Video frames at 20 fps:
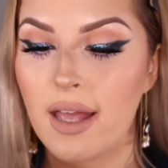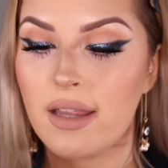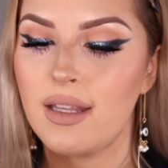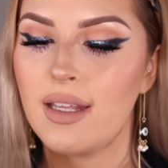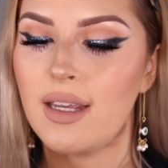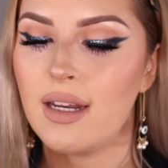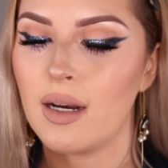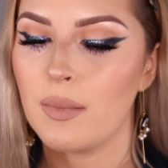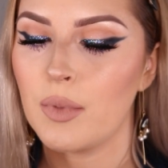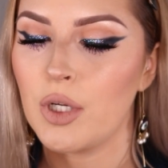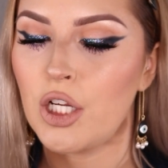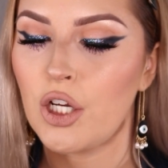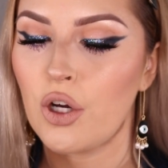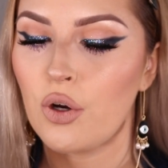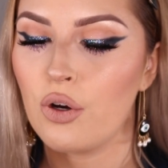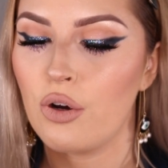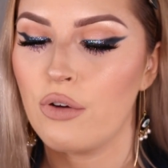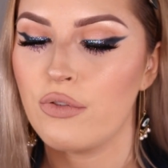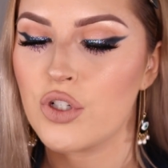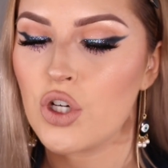And then I'm gonna go
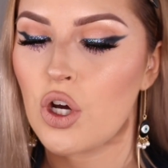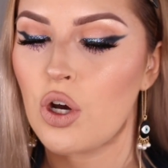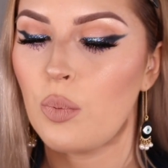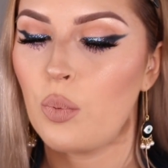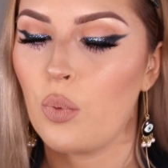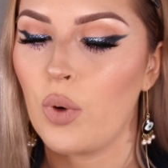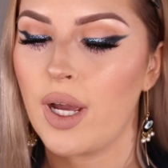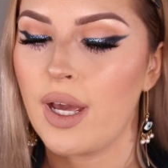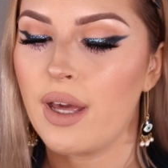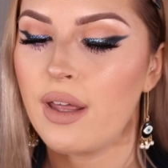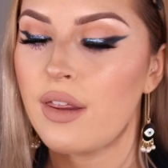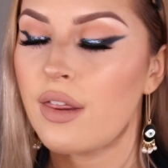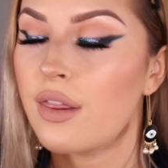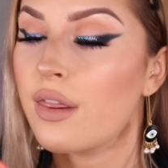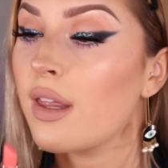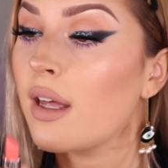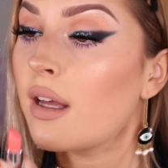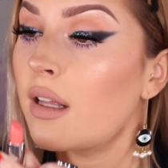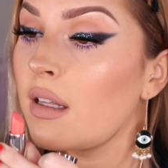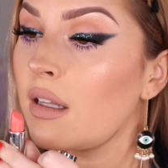over top
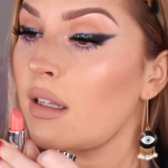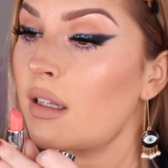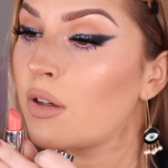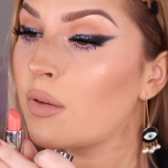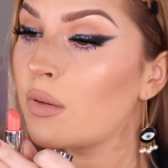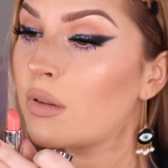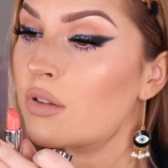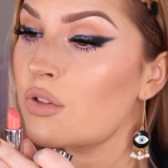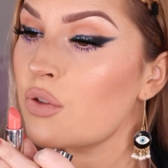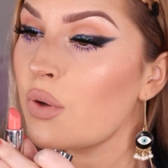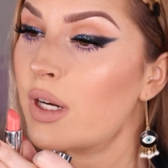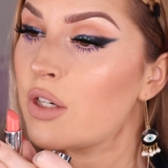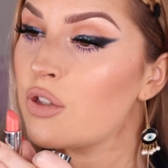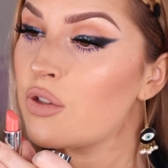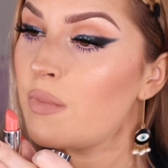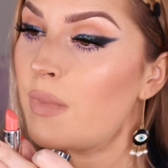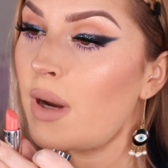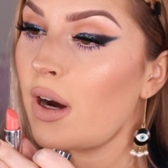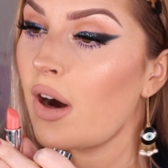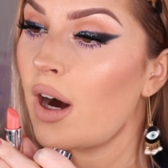with a little, do I
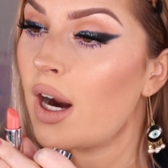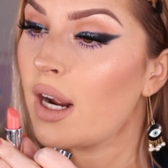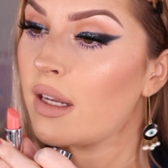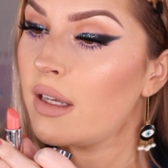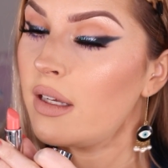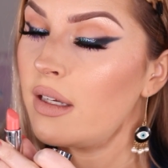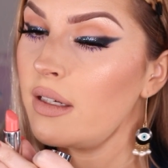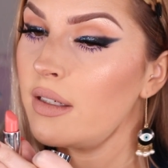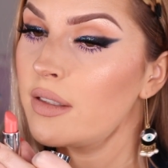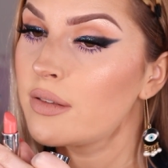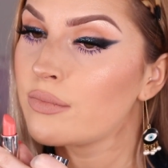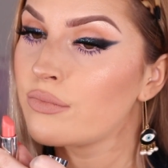do Meraki?